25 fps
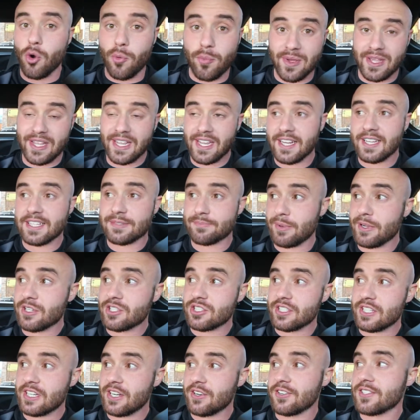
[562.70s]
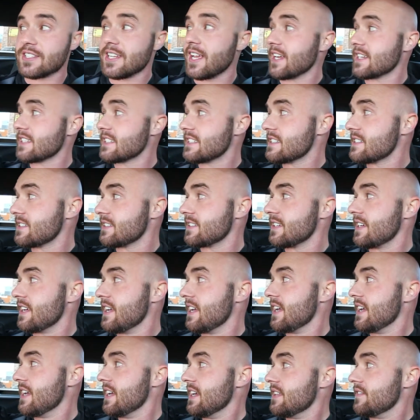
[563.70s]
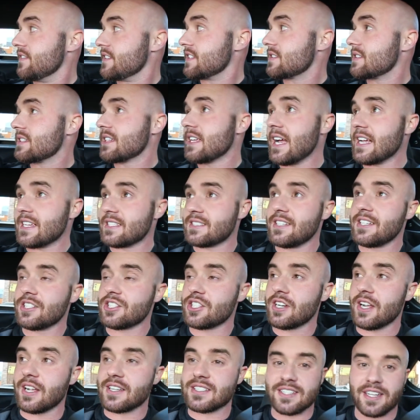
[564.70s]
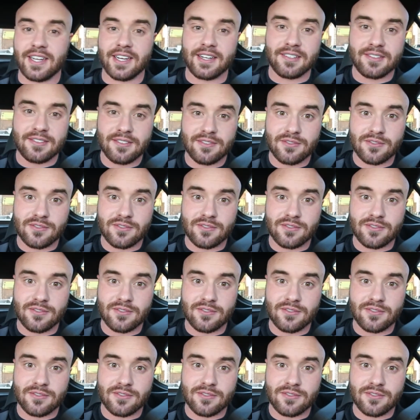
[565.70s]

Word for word: big, especially here in Texas. This gas station has like,